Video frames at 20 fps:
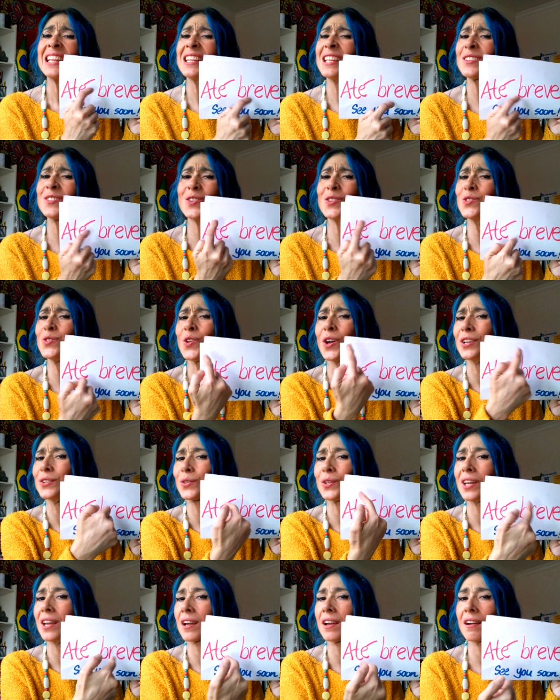This is
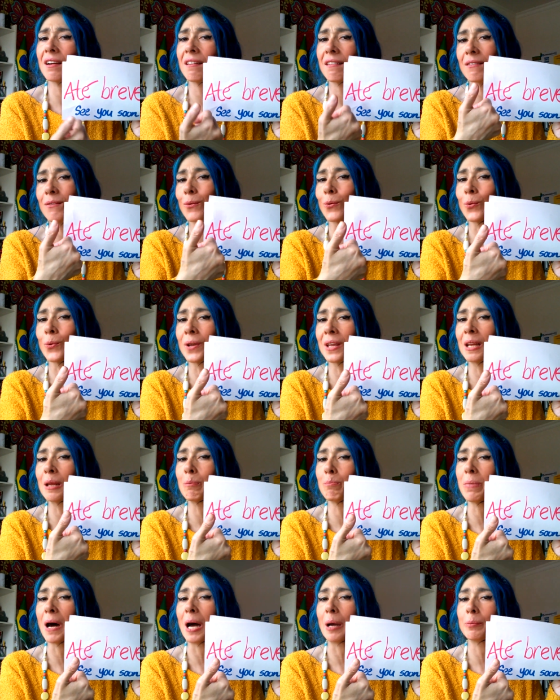not
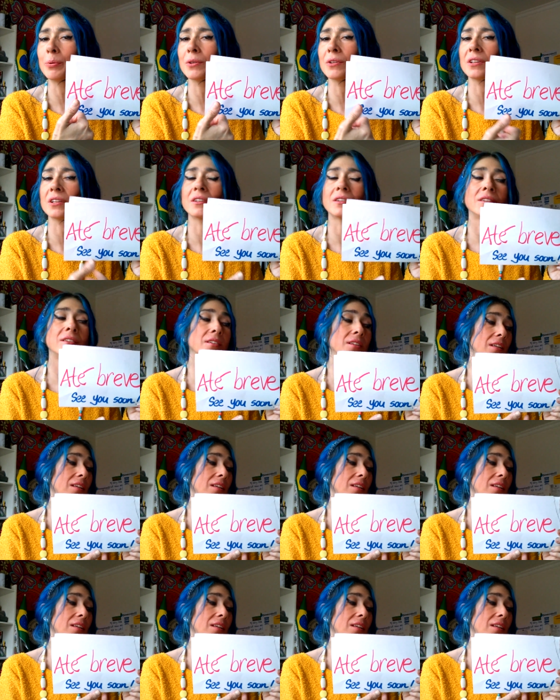really popular